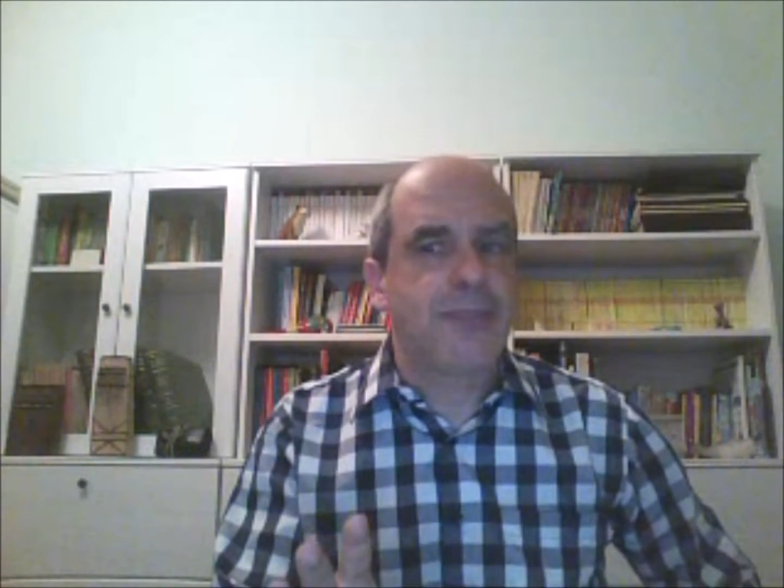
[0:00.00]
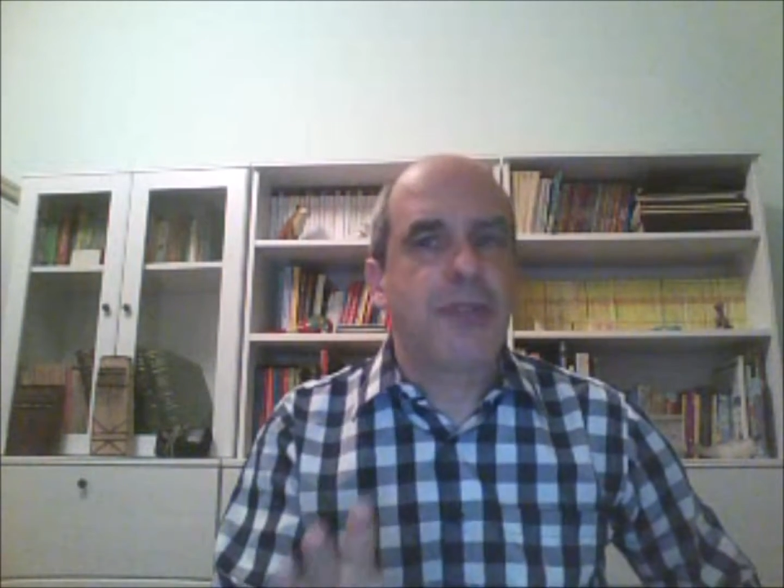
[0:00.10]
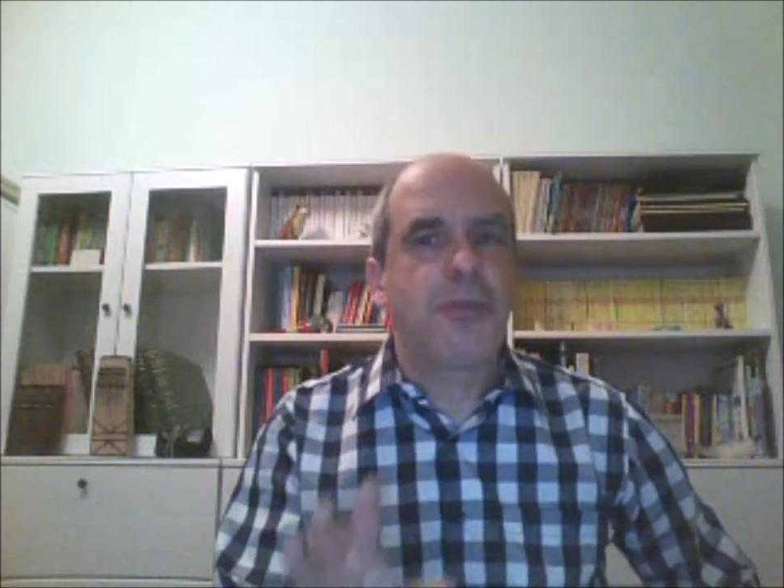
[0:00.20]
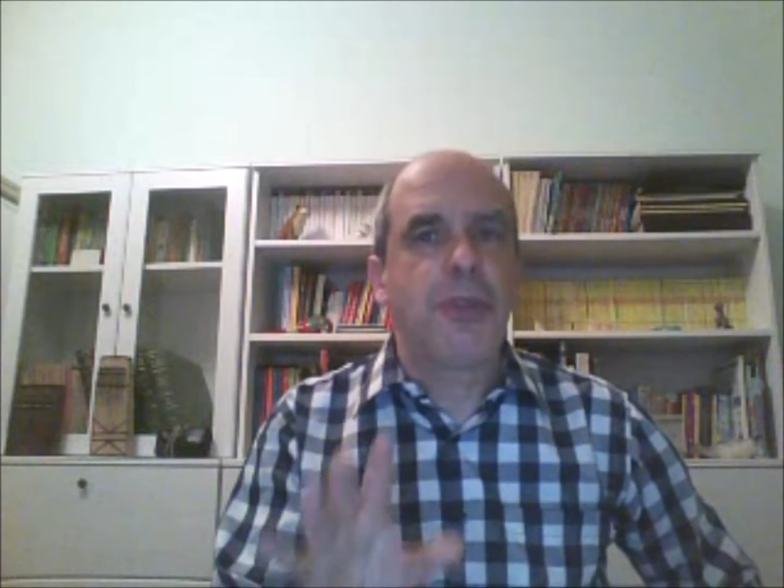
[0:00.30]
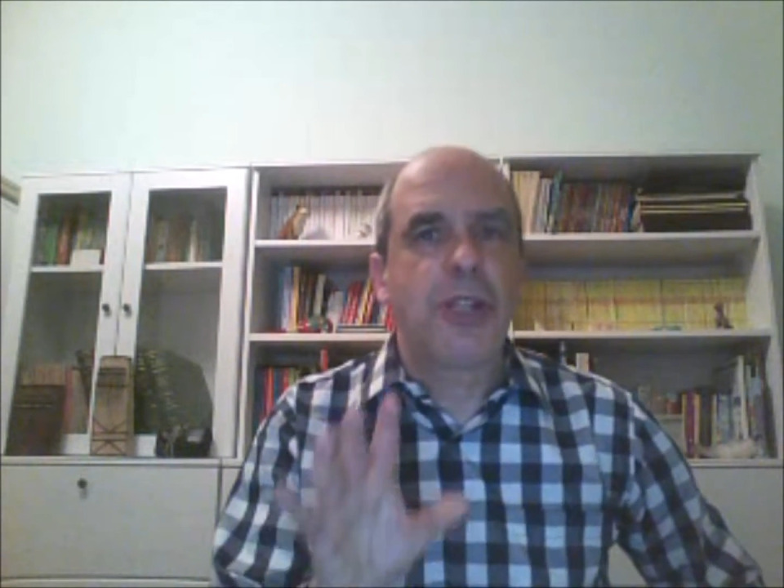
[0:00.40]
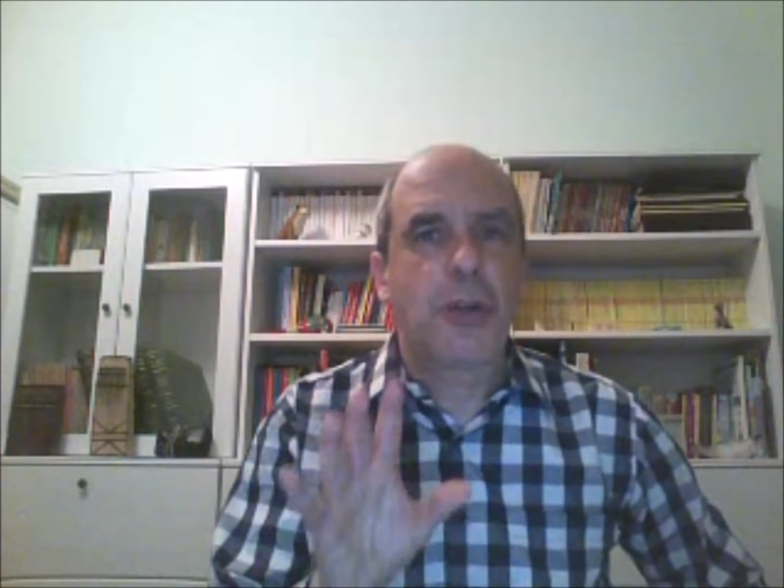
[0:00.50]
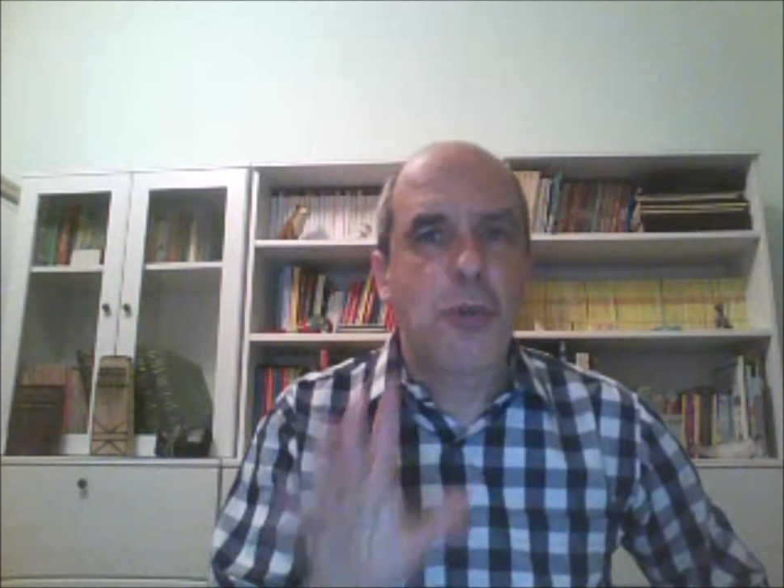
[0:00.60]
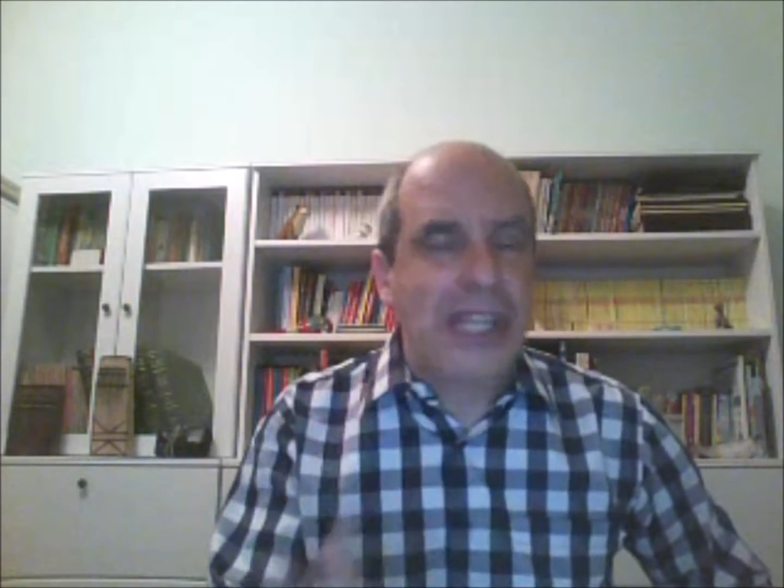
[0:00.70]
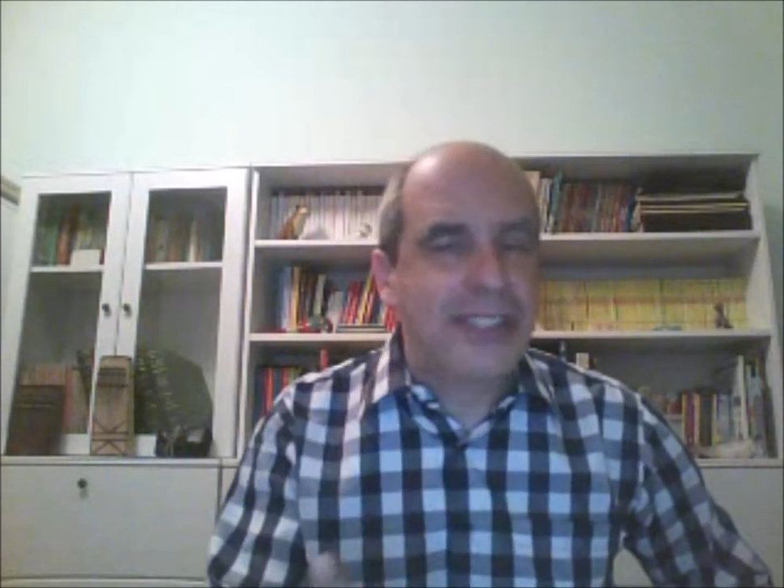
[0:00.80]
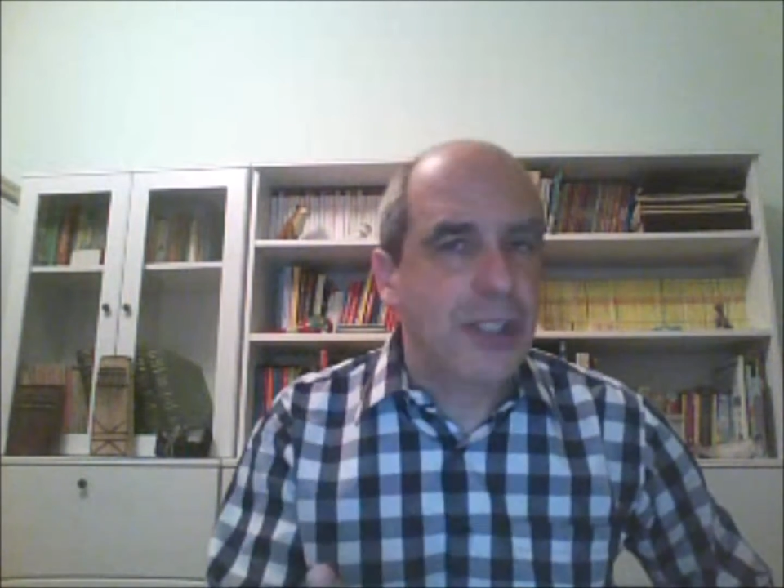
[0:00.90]
between the
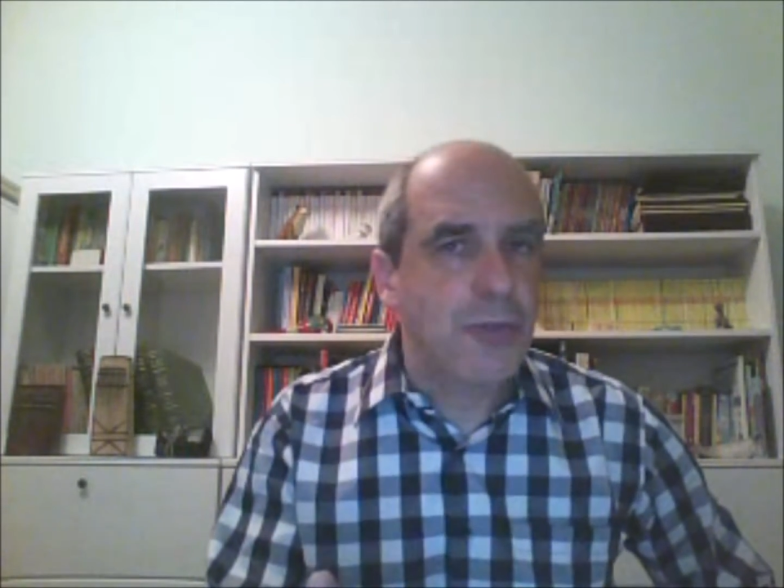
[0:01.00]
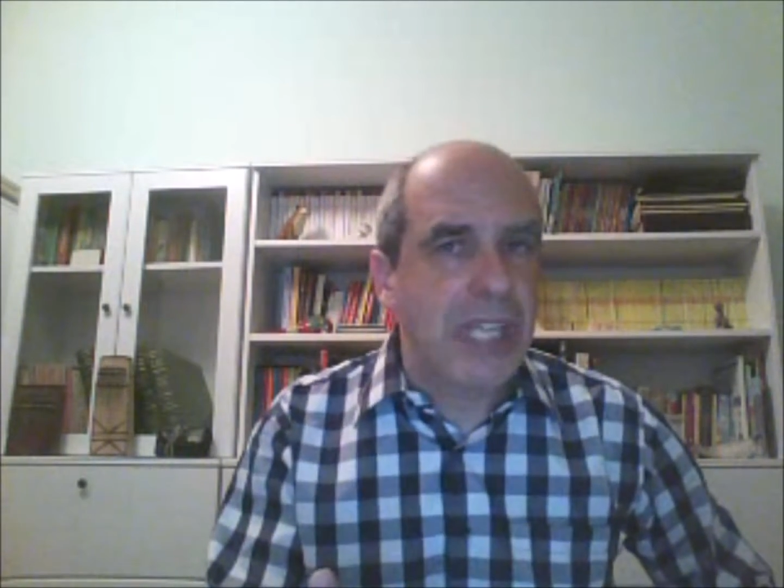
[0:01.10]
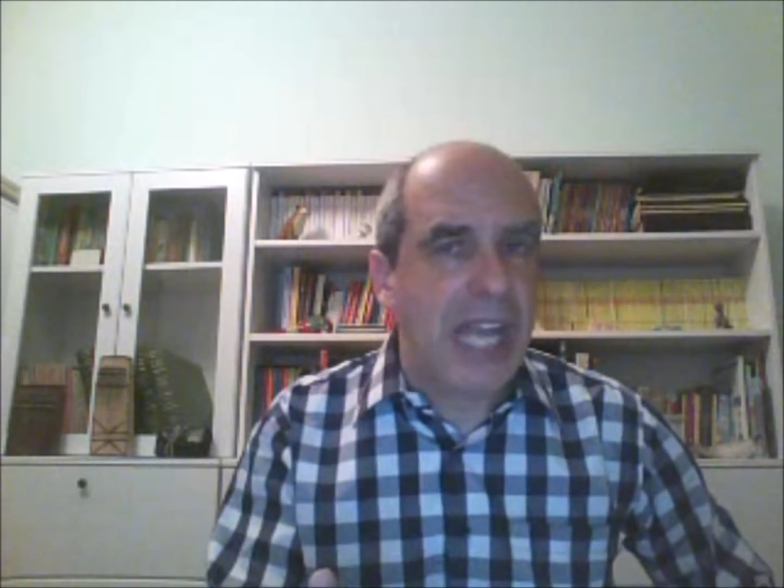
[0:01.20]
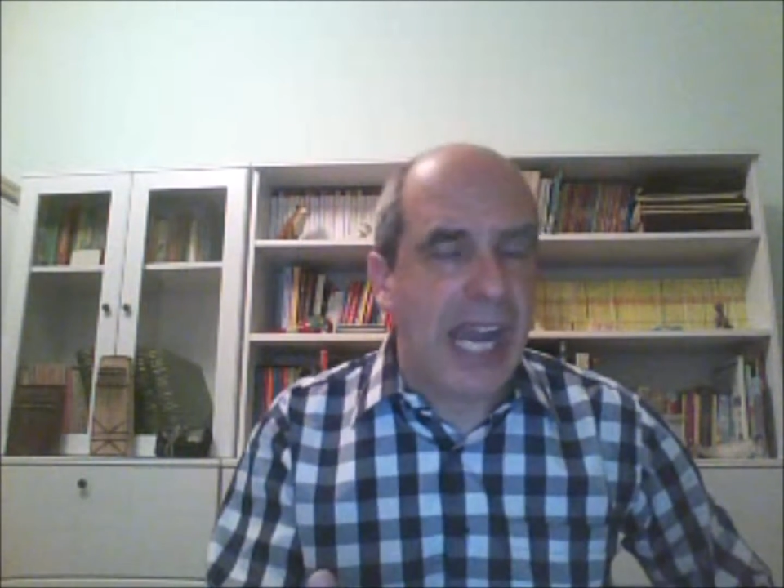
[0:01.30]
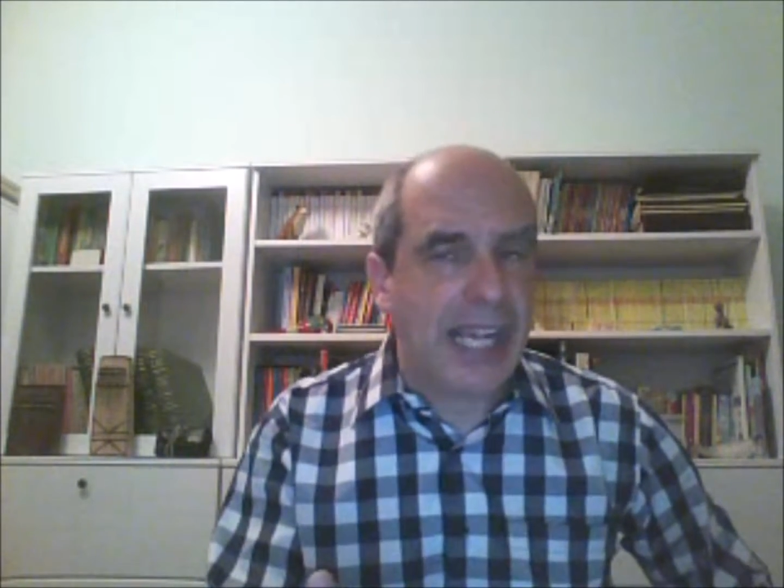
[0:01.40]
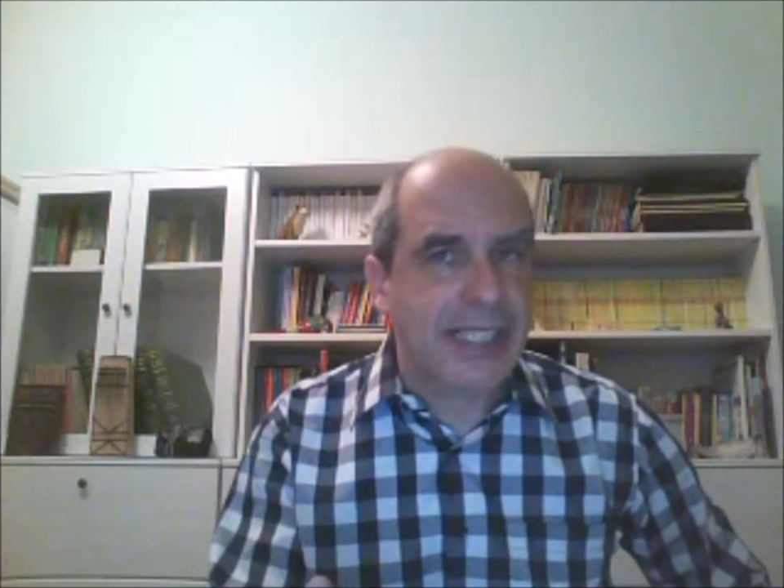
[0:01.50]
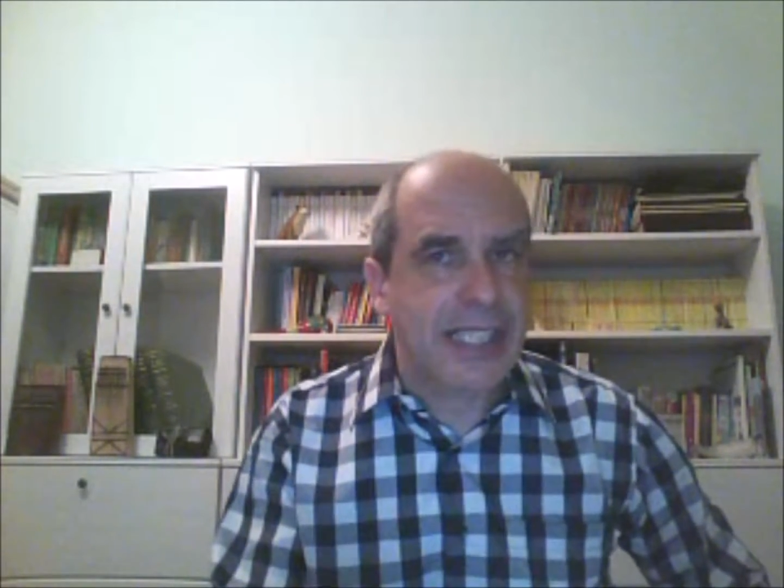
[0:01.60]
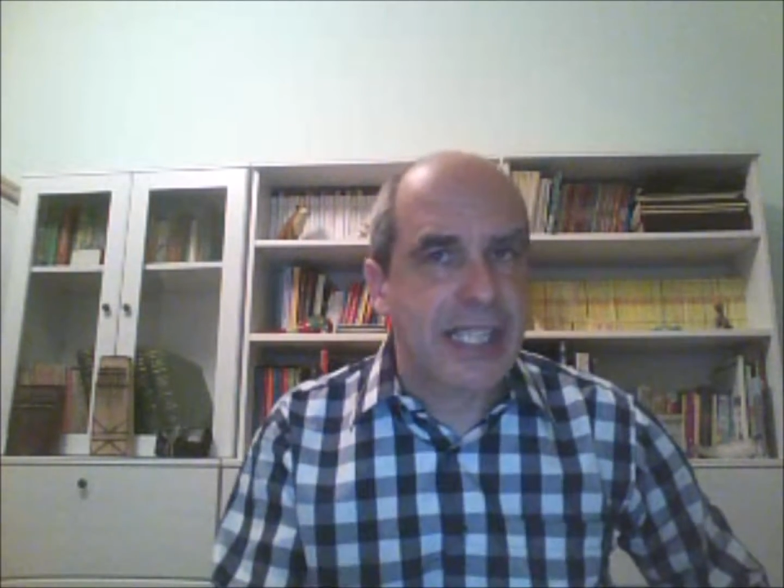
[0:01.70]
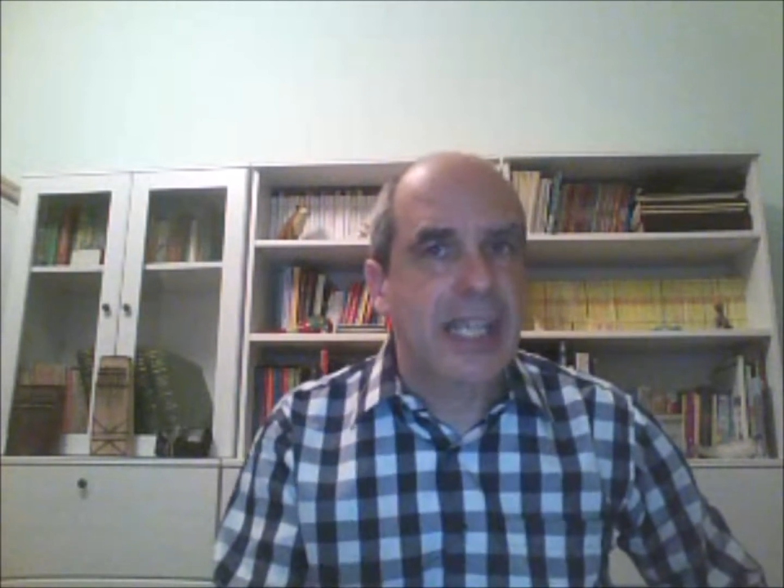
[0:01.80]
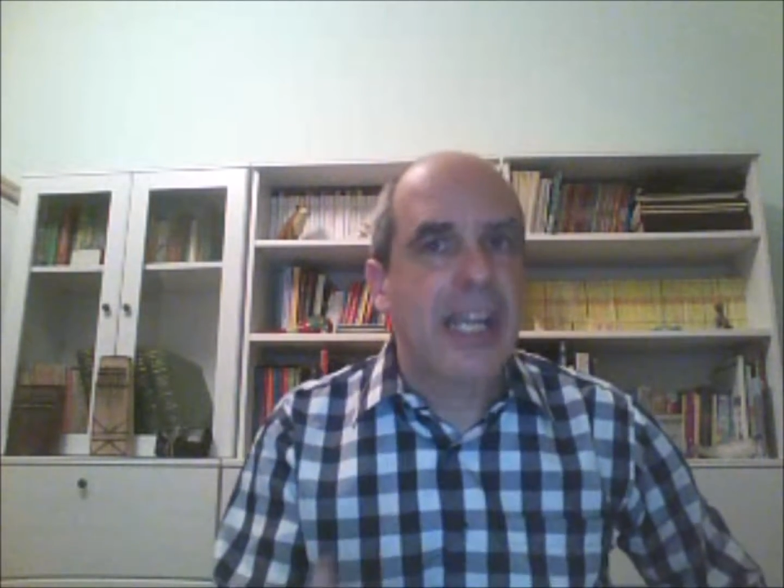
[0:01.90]
question we ask